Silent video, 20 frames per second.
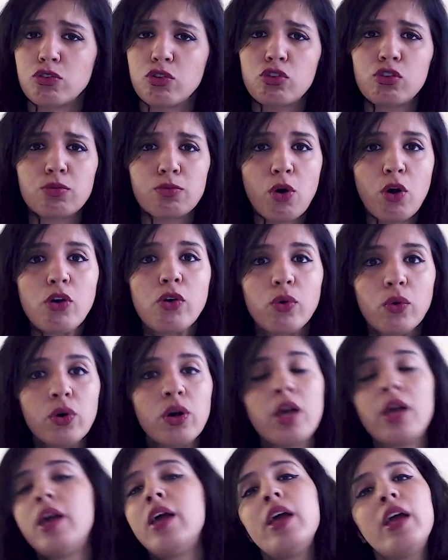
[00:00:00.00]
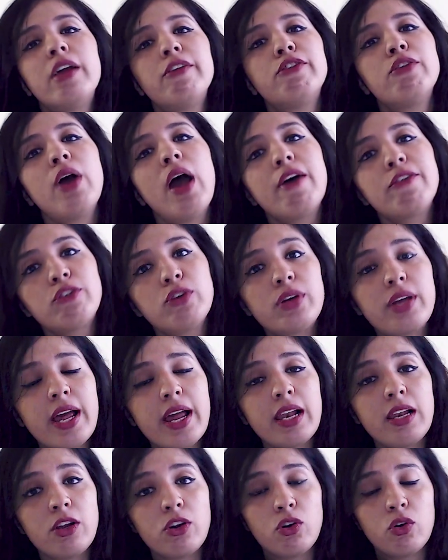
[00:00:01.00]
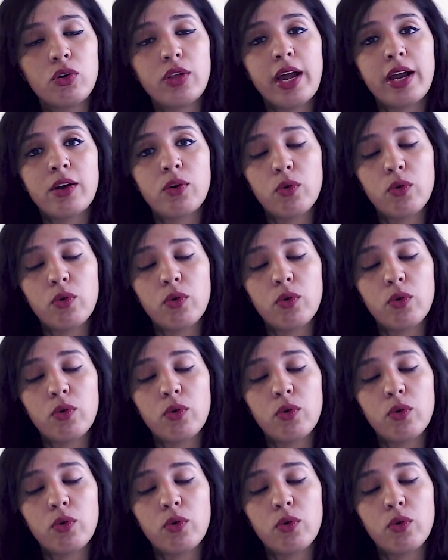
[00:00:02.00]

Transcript: So tomorrow, if you have to tell that,